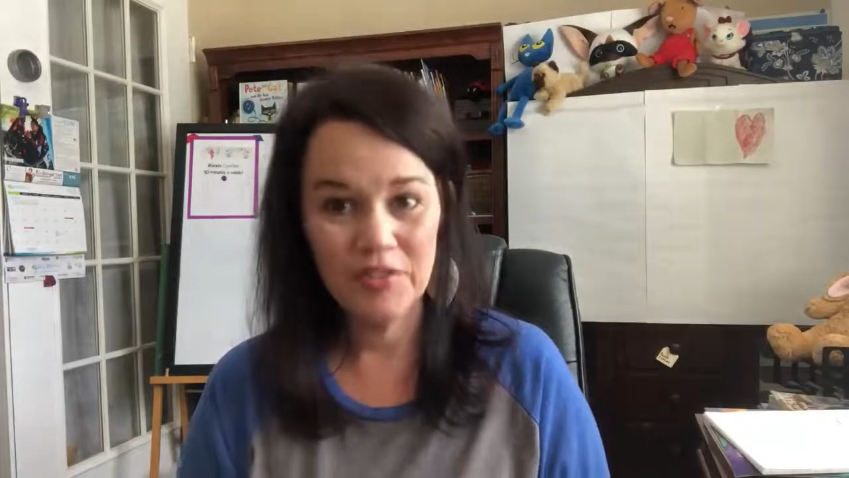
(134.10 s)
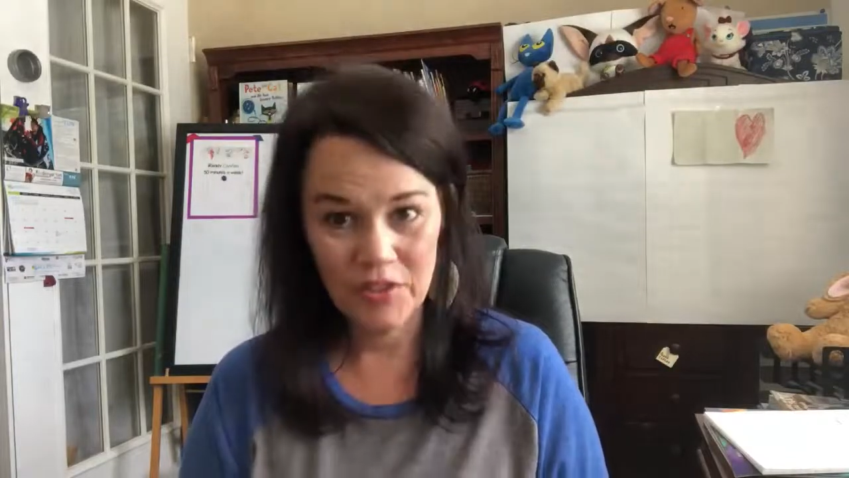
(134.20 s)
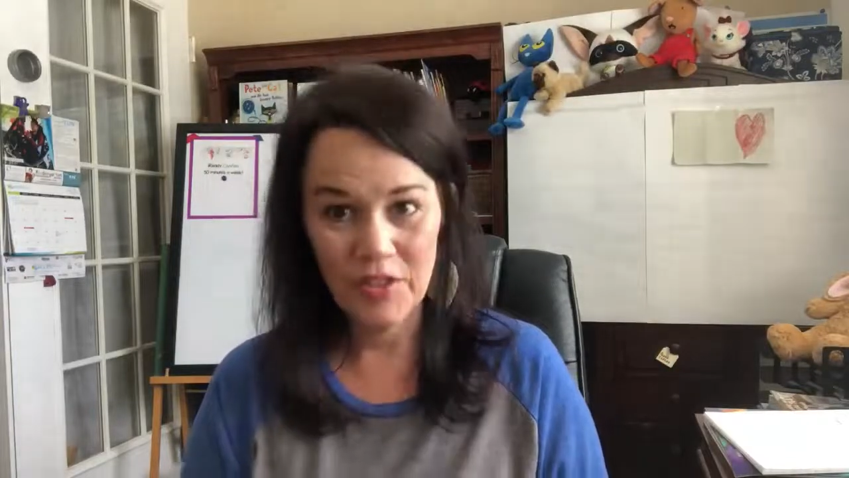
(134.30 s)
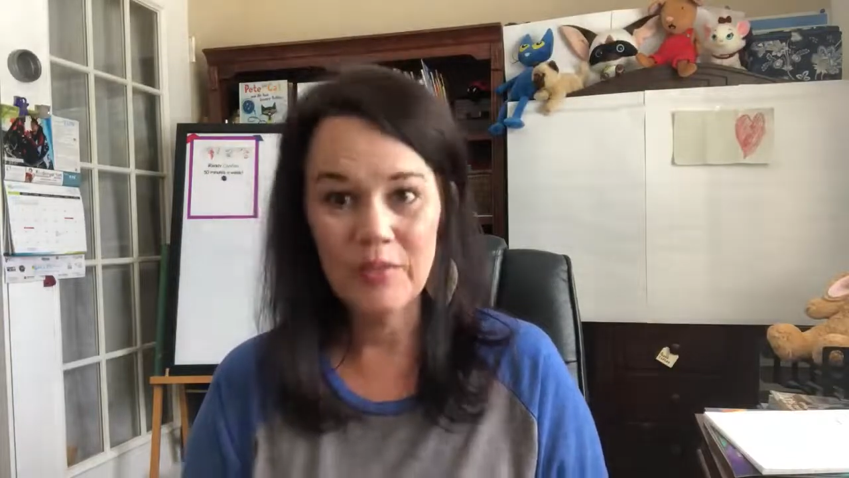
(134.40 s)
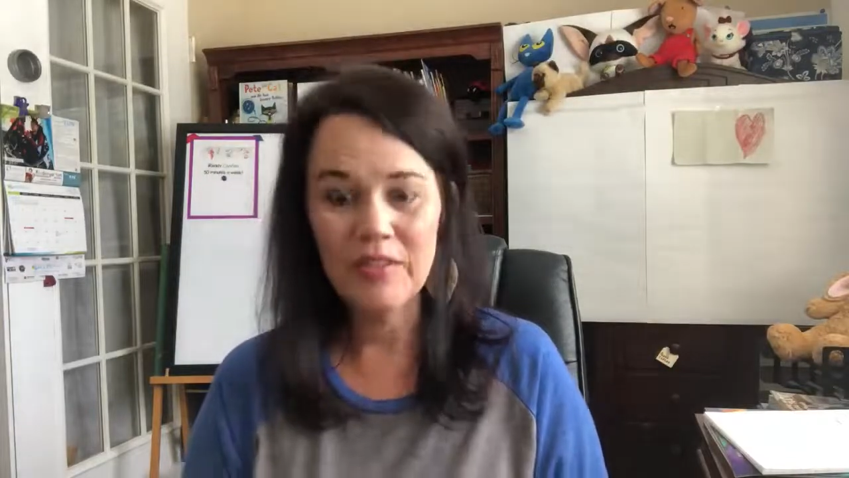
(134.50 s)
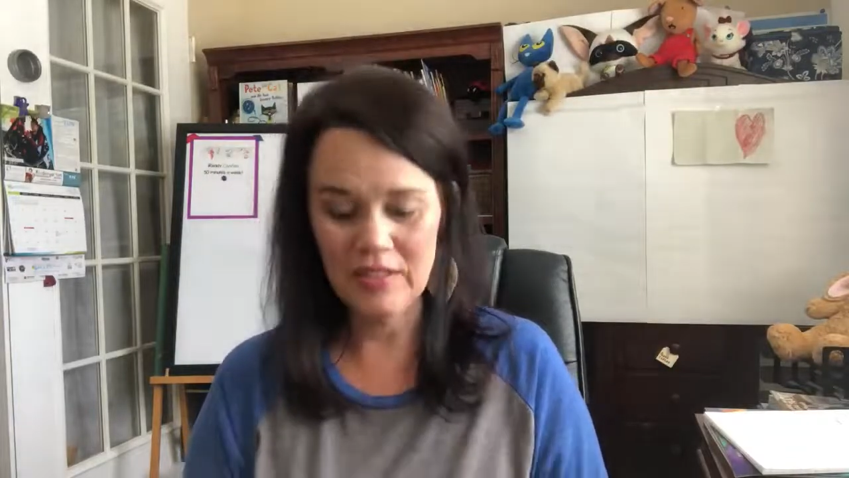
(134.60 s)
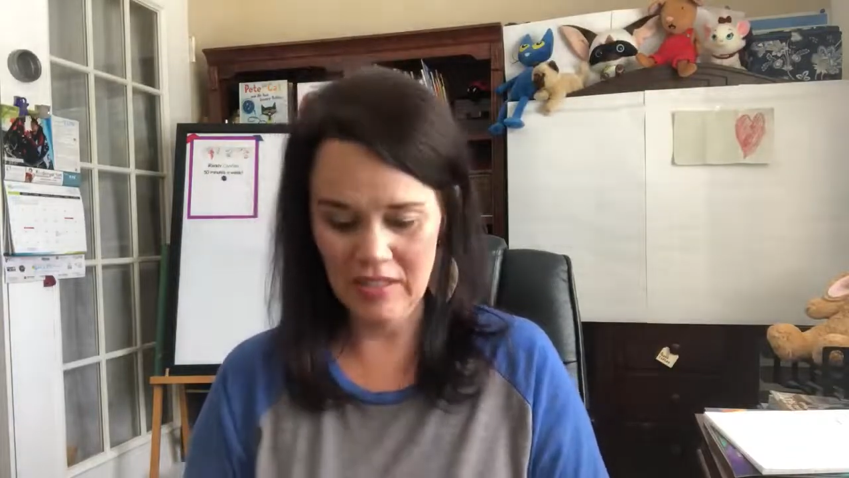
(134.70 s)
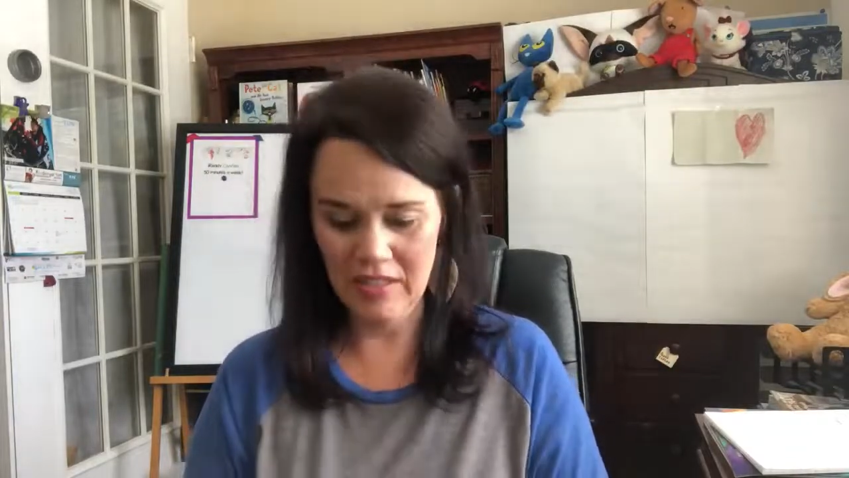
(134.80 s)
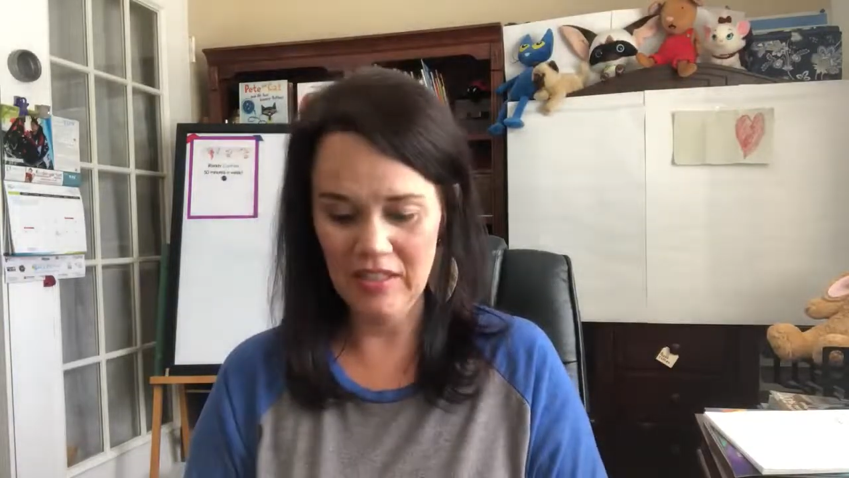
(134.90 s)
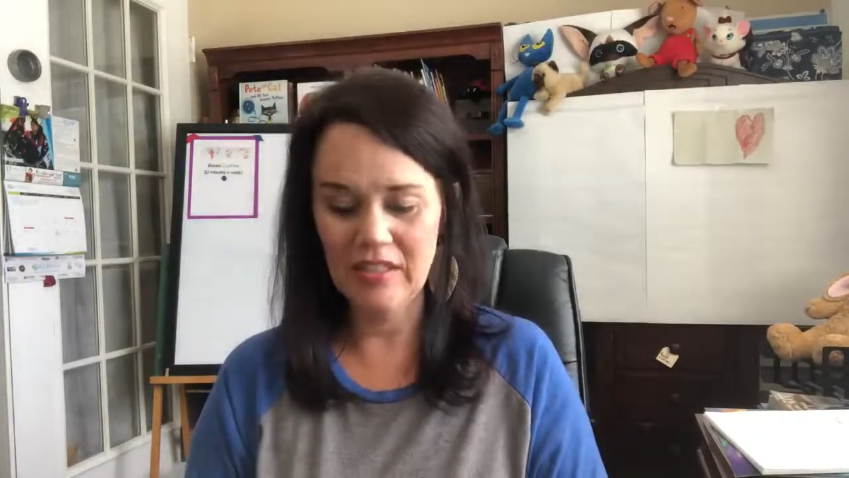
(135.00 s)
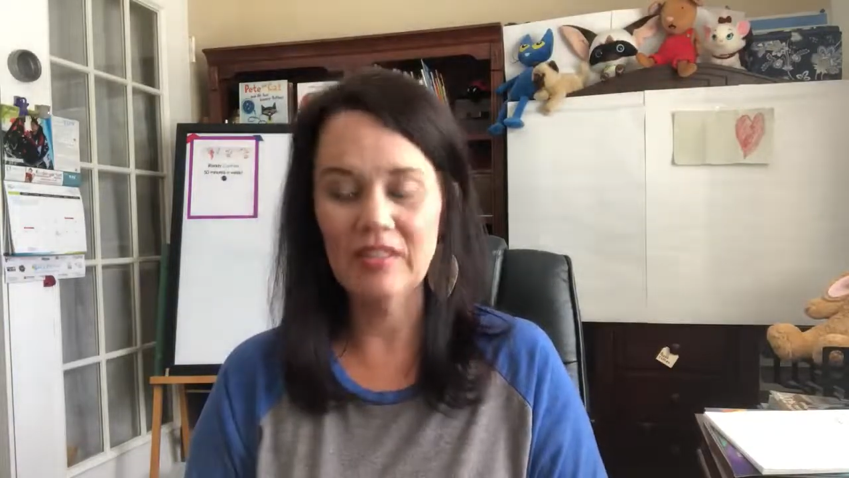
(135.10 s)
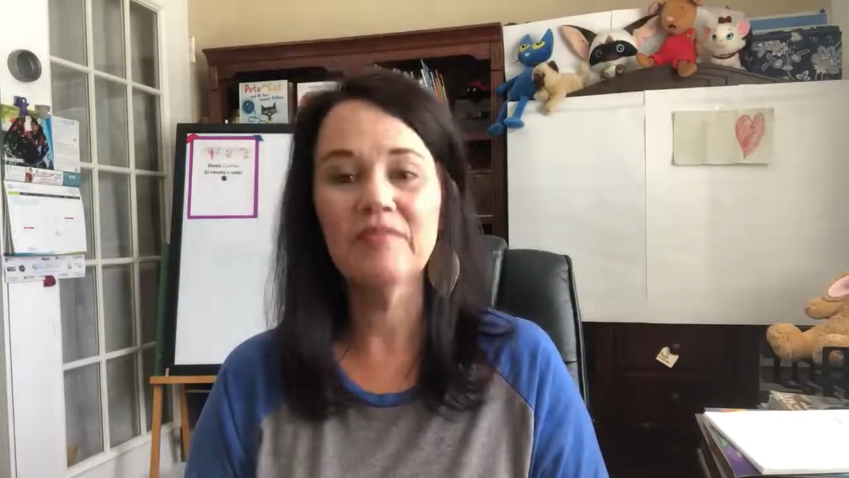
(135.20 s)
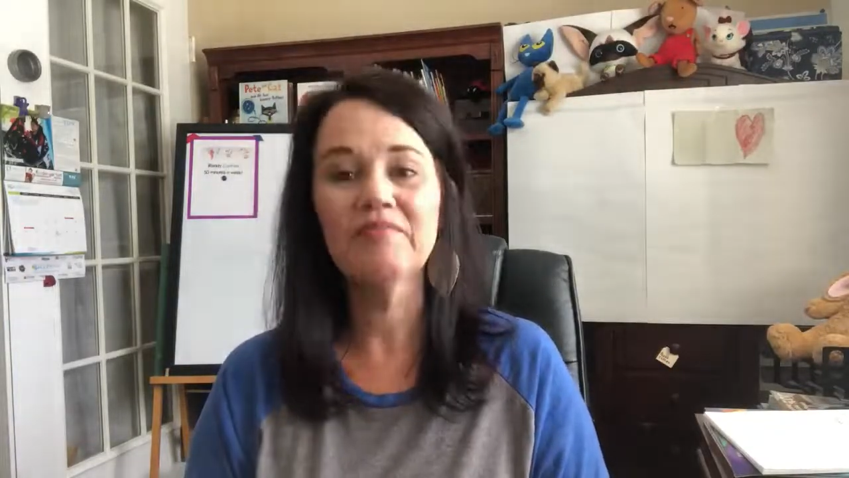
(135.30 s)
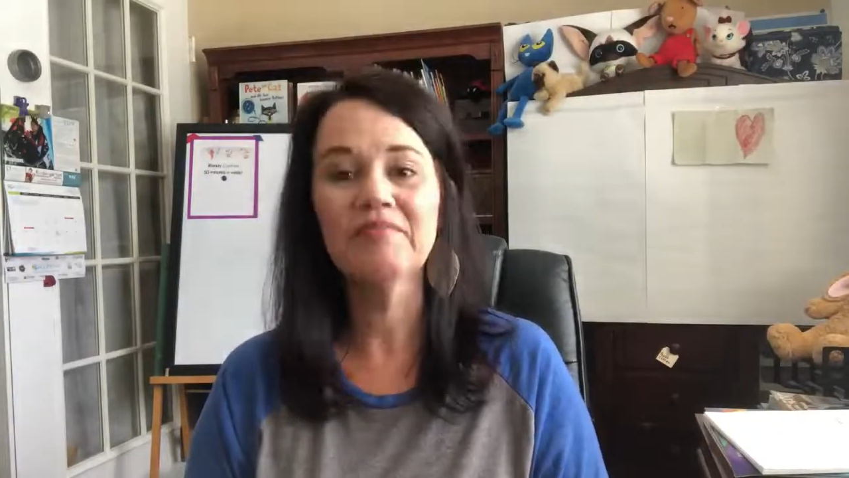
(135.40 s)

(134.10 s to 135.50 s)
Joe Exotic.